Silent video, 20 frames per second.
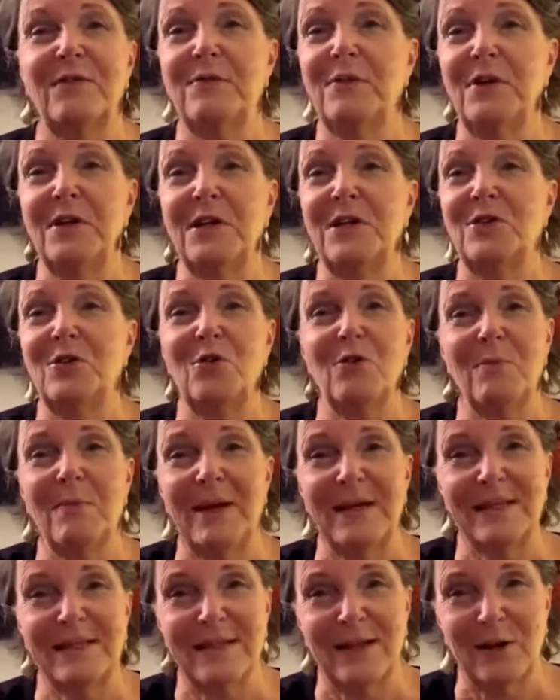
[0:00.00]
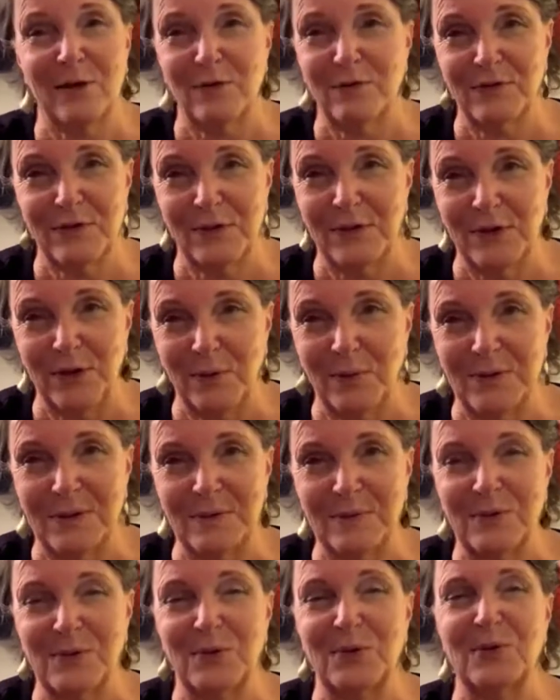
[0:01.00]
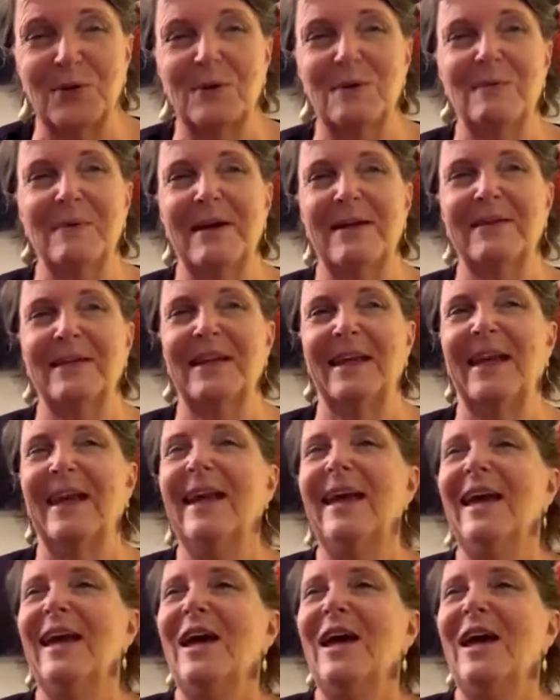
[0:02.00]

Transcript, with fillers: I've done it all myself. I know what I'm talking about here.